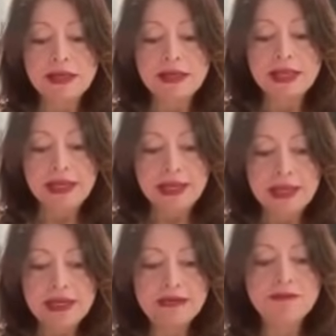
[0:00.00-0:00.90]
the
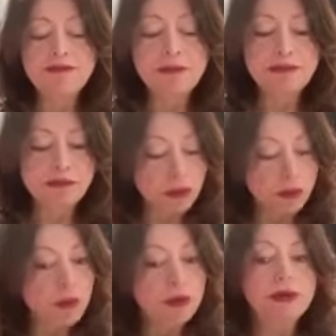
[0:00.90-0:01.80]
heat from the
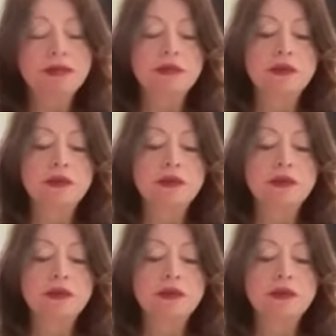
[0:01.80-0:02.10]
floorboard,